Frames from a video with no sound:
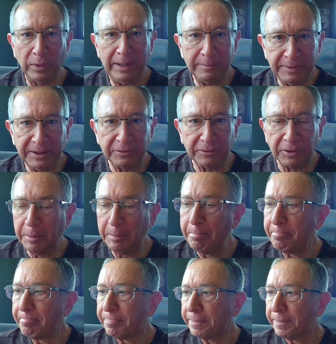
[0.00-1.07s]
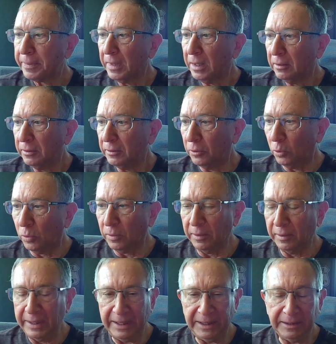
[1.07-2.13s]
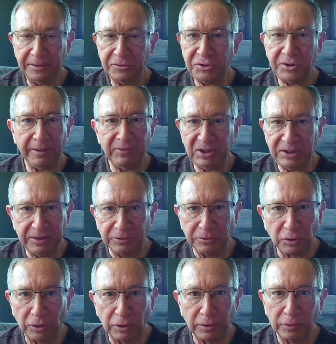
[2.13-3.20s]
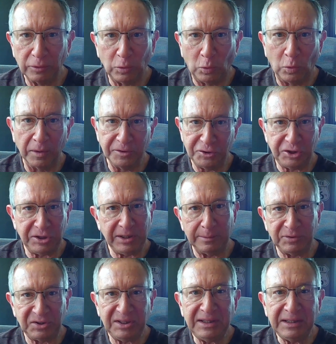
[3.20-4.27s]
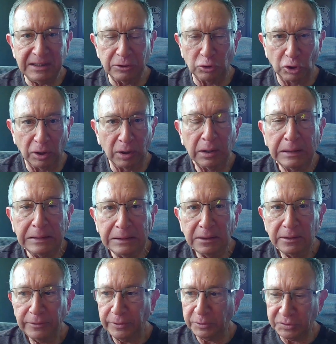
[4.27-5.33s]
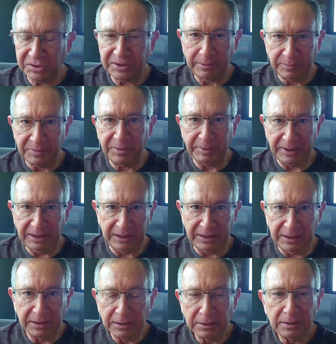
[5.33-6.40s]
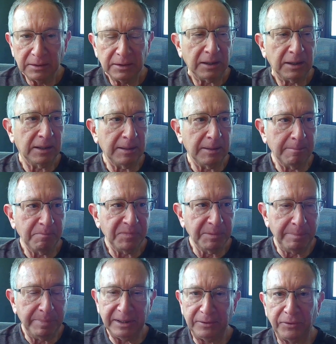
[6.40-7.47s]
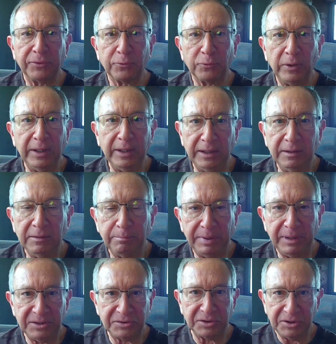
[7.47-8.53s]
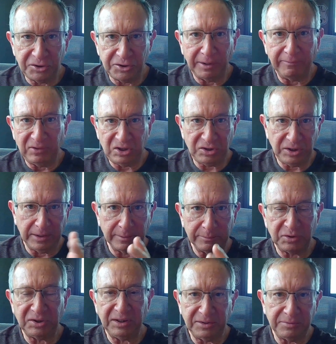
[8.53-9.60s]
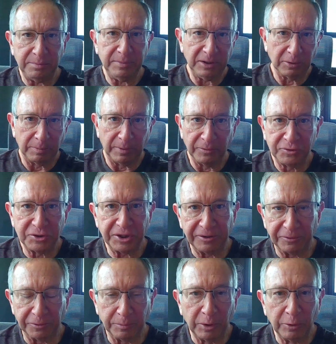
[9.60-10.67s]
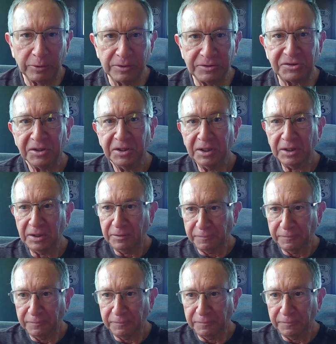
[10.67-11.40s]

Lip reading: Ram dealer or a Chevy dealer or a GMC dealer, those seem to be the big three. Basically, Chevy, GMC to me are both General Motors.